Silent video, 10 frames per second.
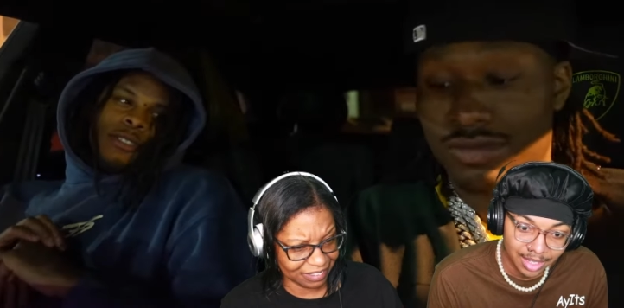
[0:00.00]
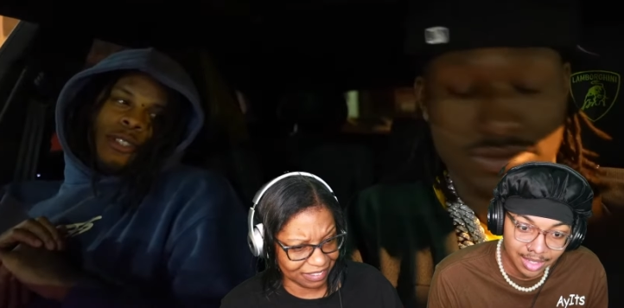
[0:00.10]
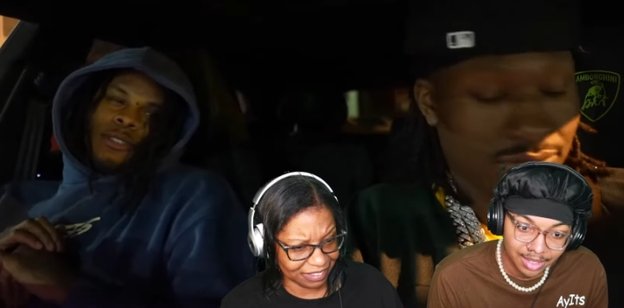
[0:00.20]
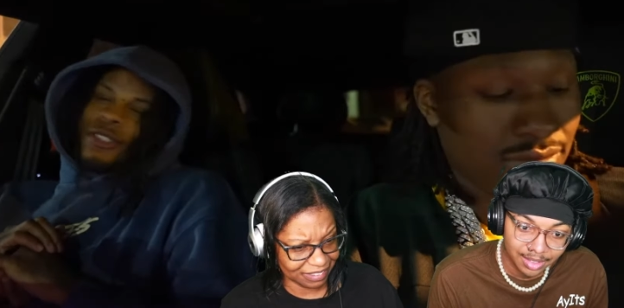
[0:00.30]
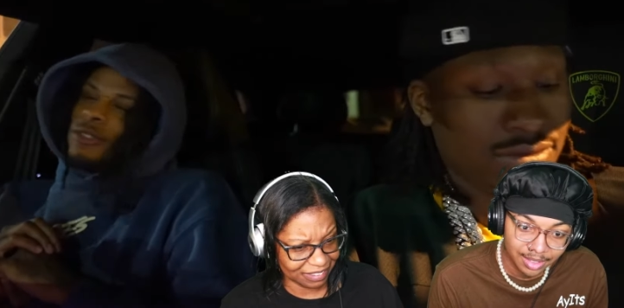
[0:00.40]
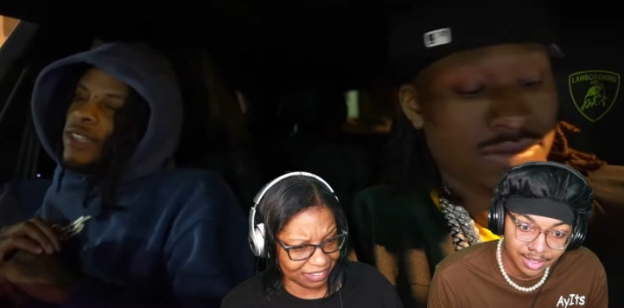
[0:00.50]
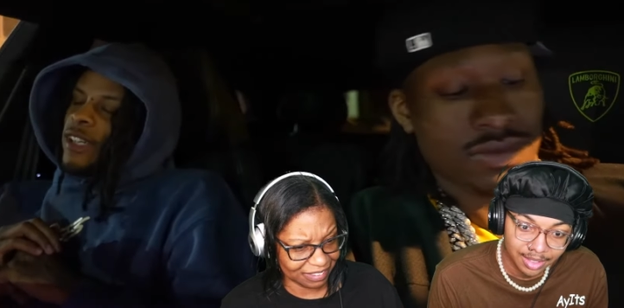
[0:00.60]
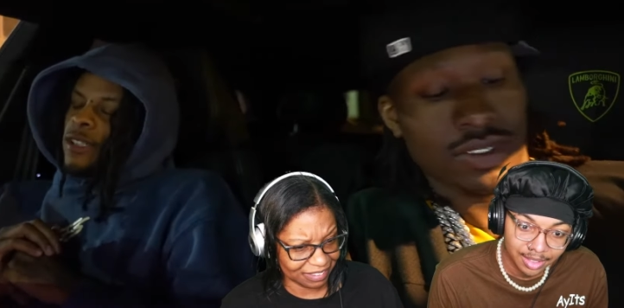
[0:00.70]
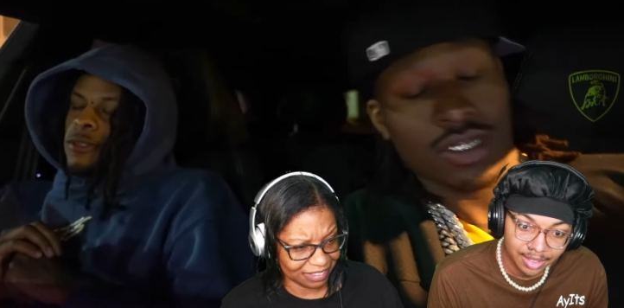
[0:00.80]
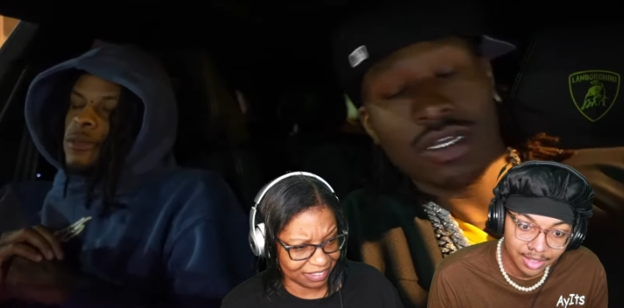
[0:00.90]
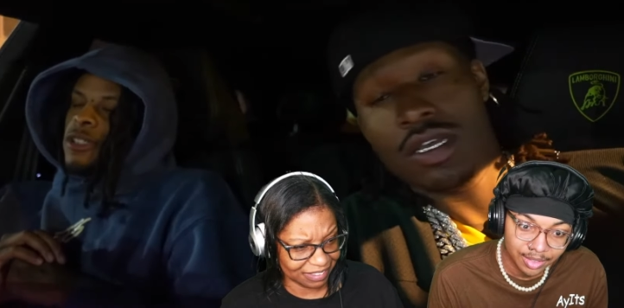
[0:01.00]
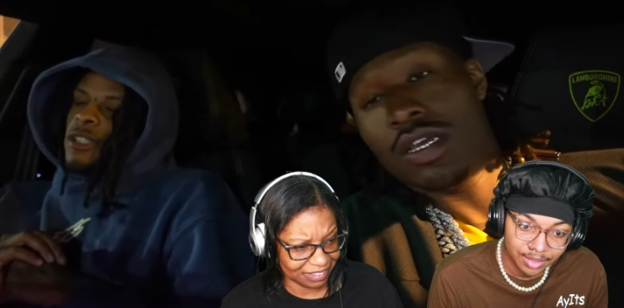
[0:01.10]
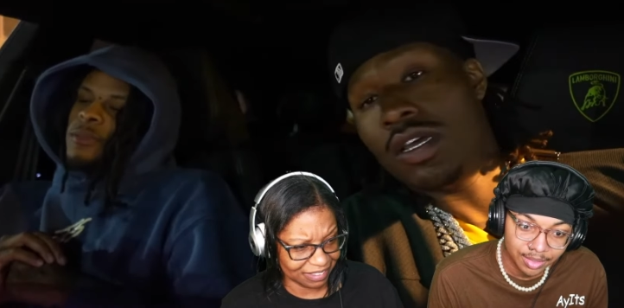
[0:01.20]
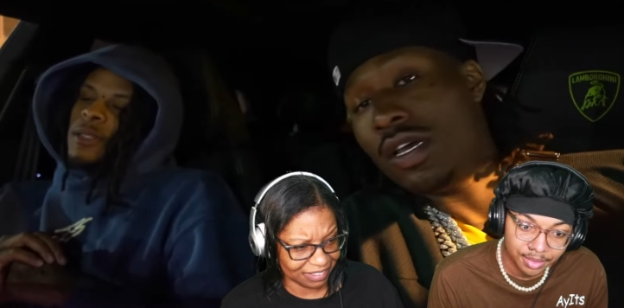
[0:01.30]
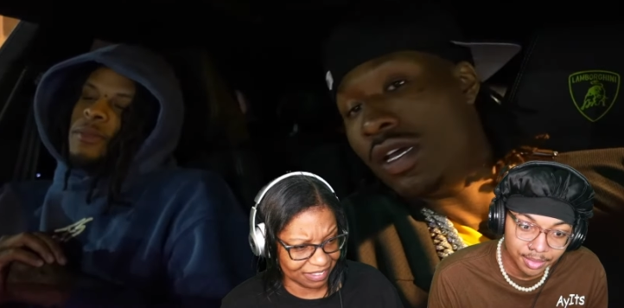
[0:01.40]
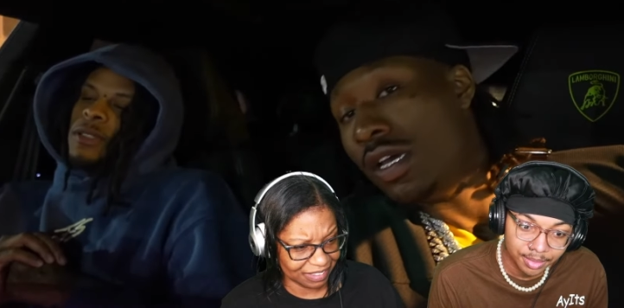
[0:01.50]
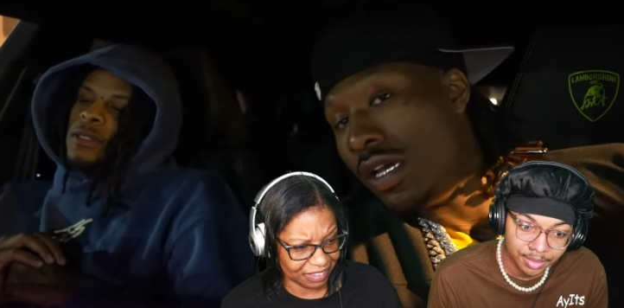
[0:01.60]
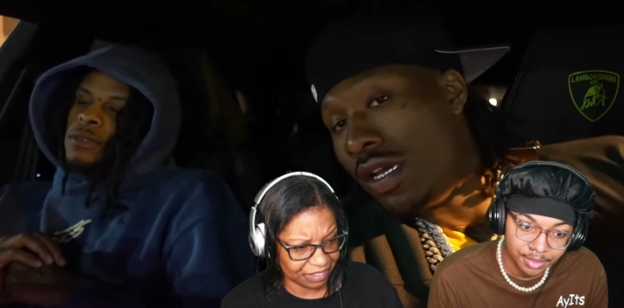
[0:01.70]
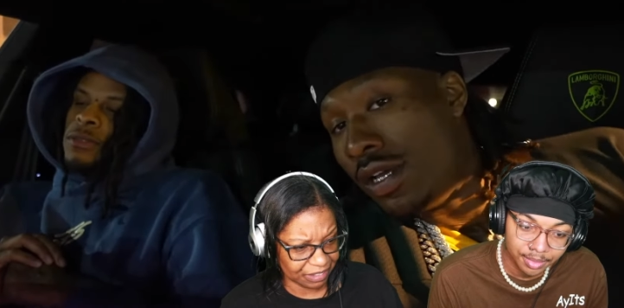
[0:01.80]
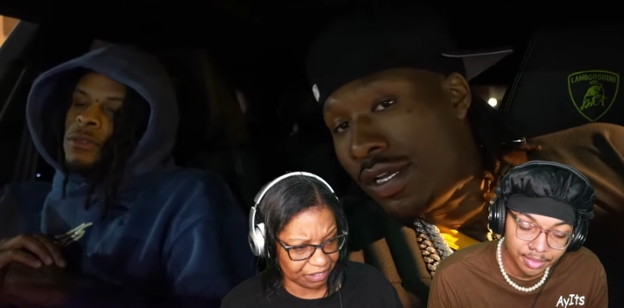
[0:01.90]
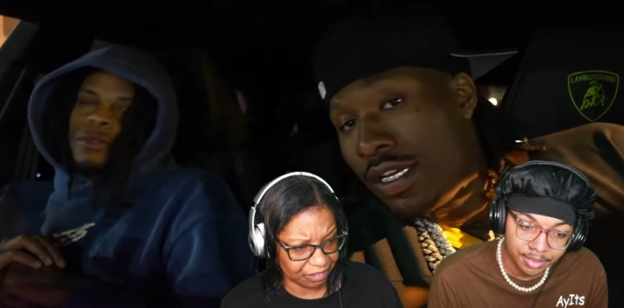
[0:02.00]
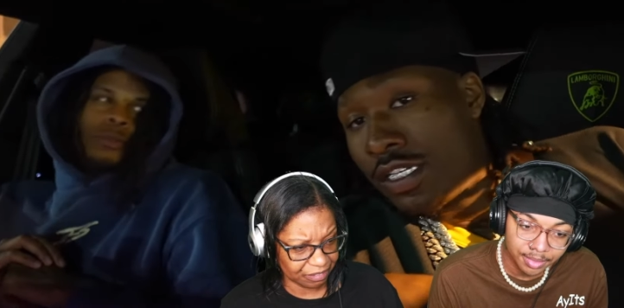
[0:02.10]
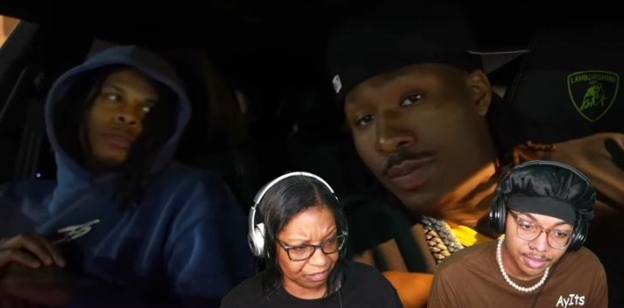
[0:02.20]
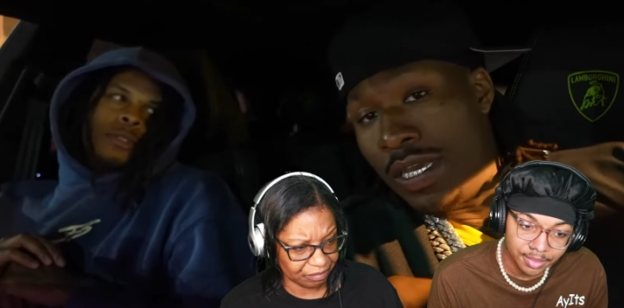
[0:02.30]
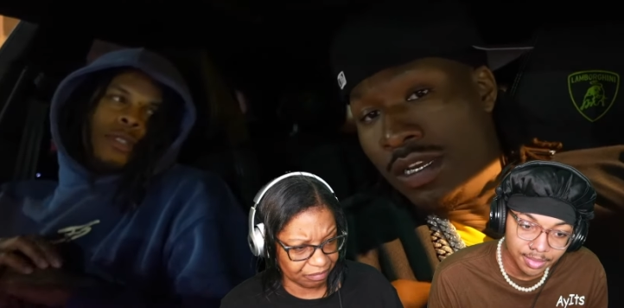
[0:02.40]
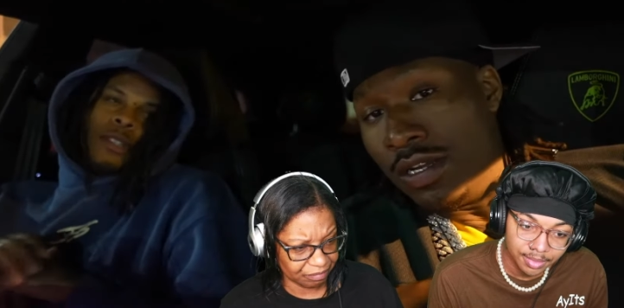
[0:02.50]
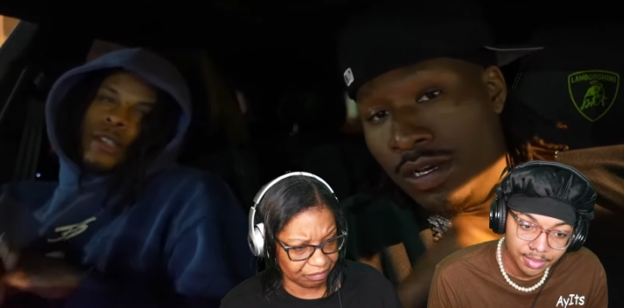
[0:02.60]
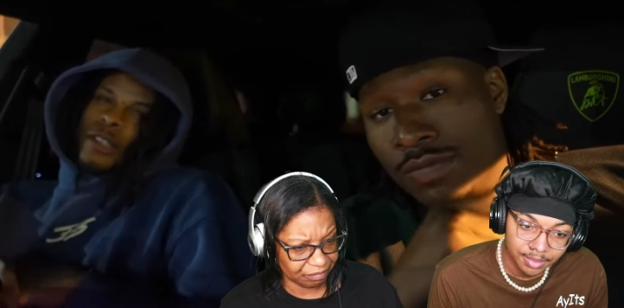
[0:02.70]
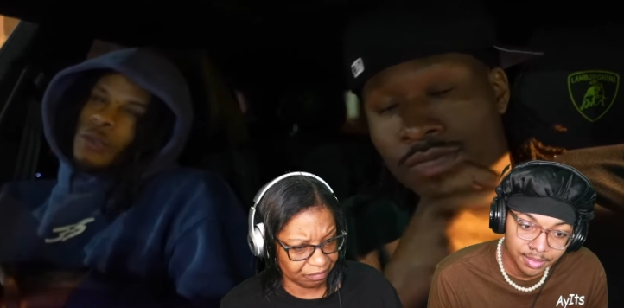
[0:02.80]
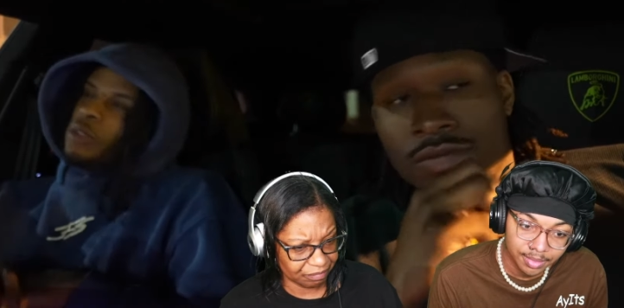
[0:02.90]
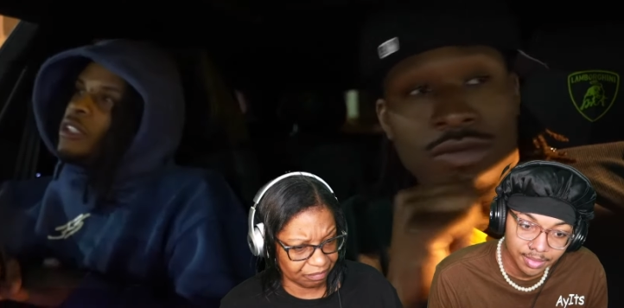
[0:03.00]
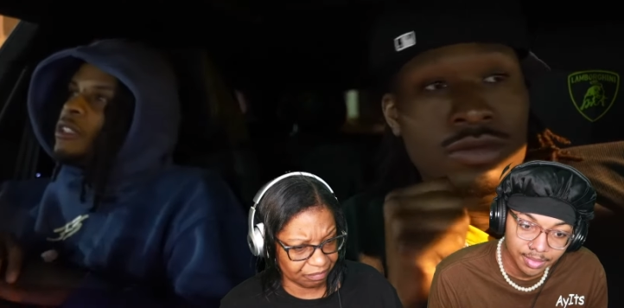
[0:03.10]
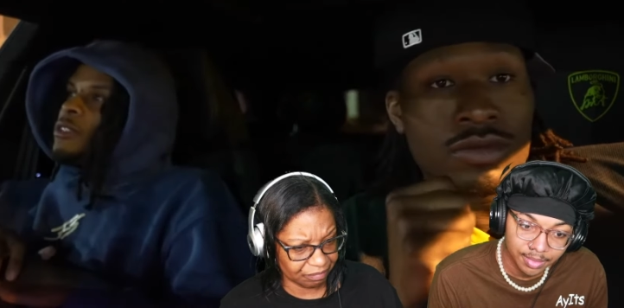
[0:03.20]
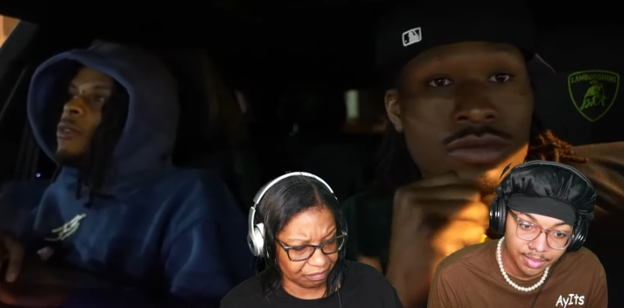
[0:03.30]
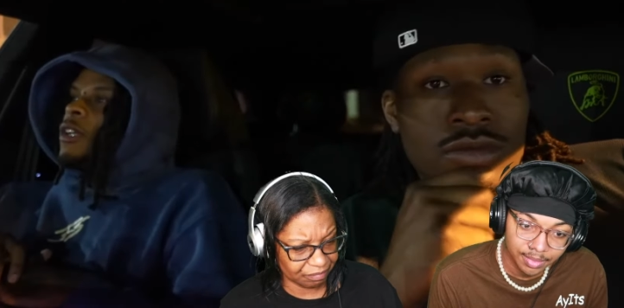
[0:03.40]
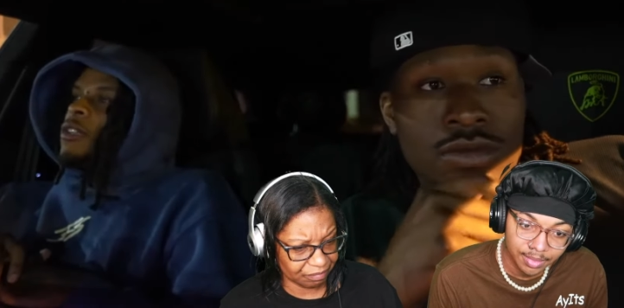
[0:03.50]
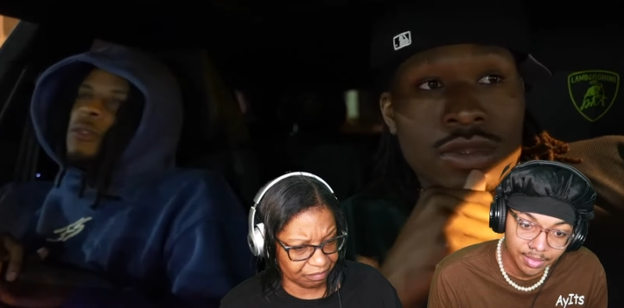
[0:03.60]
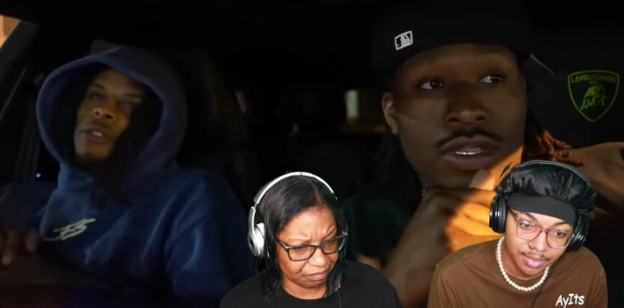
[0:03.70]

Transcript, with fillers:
Speaker 1: slow something down. Oh my, man, boy. Speed it up. We healing right now. We